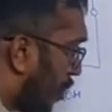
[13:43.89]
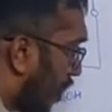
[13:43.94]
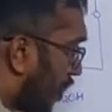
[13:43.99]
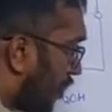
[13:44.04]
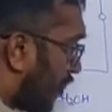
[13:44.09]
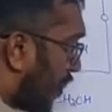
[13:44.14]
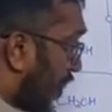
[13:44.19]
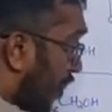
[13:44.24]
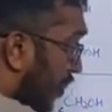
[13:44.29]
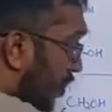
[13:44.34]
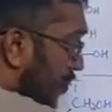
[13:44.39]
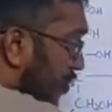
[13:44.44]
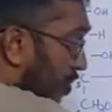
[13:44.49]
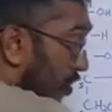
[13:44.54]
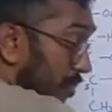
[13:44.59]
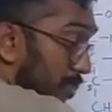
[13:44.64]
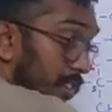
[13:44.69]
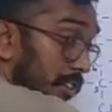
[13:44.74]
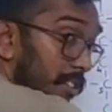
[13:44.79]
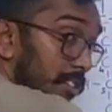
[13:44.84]
1, 1.
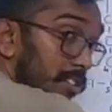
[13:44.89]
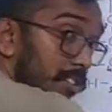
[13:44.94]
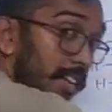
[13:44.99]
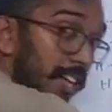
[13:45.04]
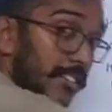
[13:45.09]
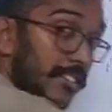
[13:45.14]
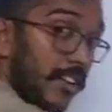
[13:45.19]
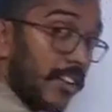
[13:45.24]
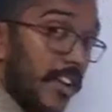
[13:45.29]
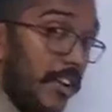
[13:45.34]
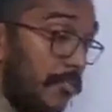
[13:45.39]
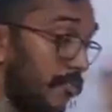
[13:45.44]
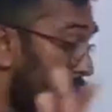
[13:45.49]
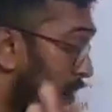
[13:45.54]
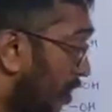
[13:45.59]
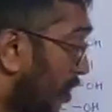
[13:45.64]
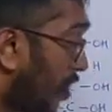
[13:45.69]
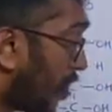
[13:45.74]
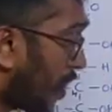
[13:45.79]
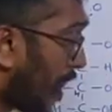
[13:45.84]
Don't see the structure now.
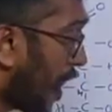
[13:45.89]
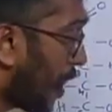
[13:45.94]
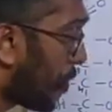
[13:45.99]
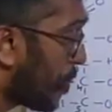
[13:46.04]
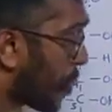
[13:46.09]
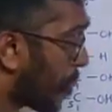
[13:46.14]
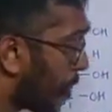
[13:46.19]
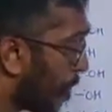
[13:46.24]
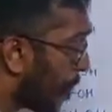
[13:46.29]
Okay.